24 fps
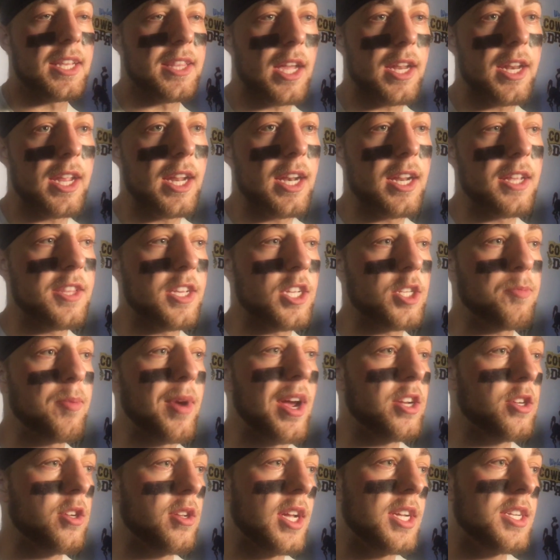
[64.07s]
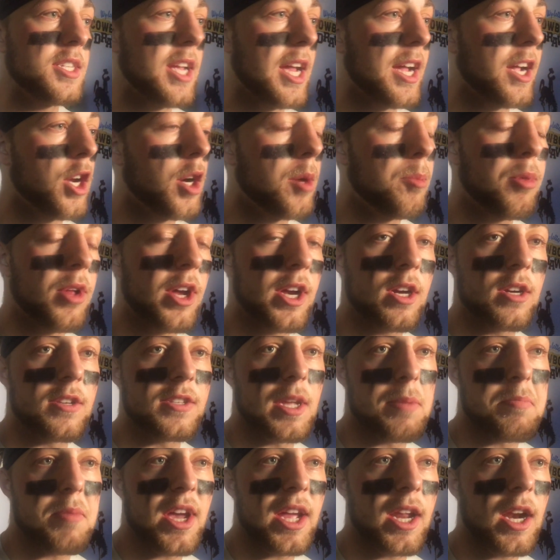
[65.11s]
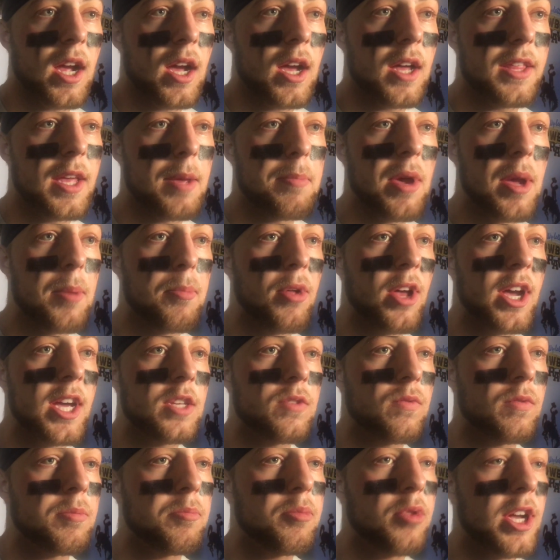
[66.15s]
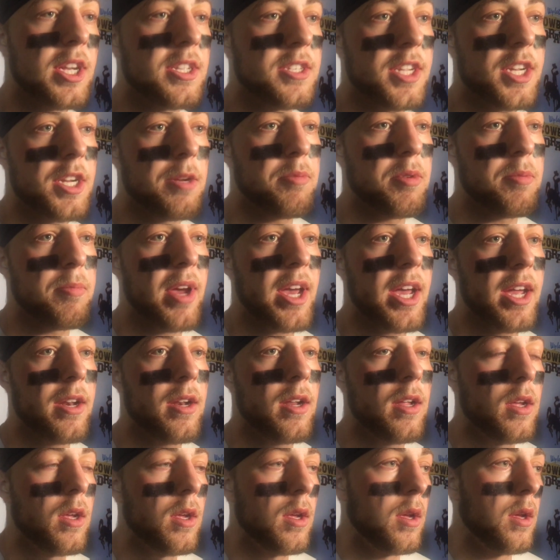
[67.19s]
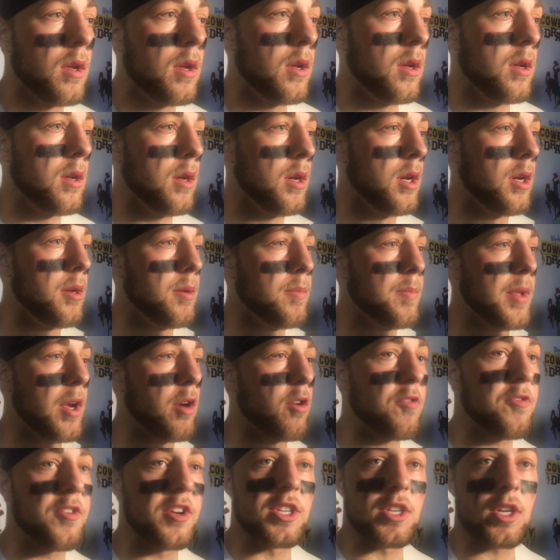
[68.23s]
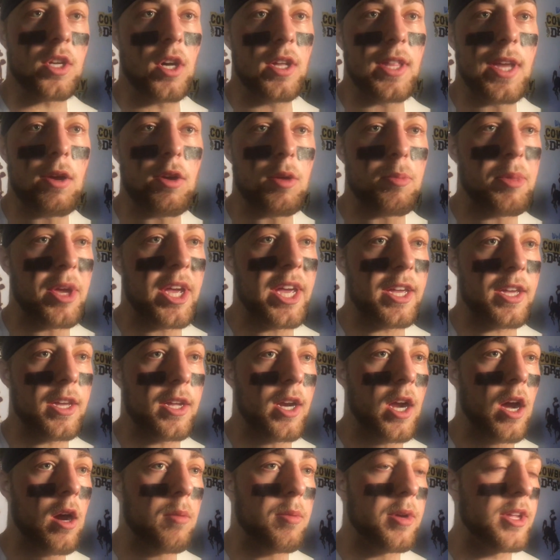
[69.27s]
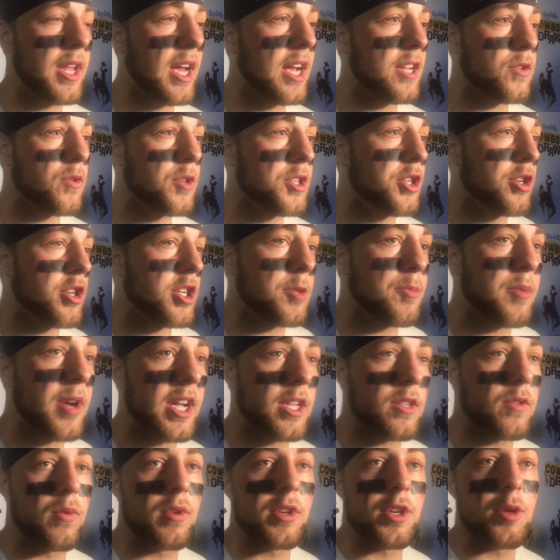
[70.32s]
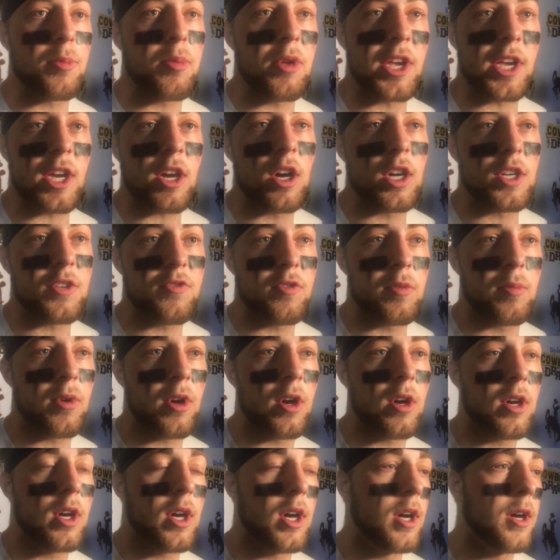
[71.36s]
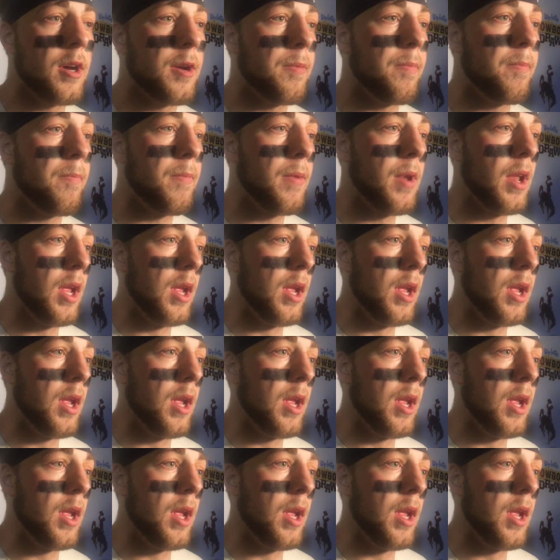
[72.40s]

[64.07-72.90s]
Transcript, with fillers: think they did anything special. They just had good players. They made uh, they made plays when plays needed to be made. Um, they were physical. They were big. You know, but that's what you expect when you're playing college football. Um,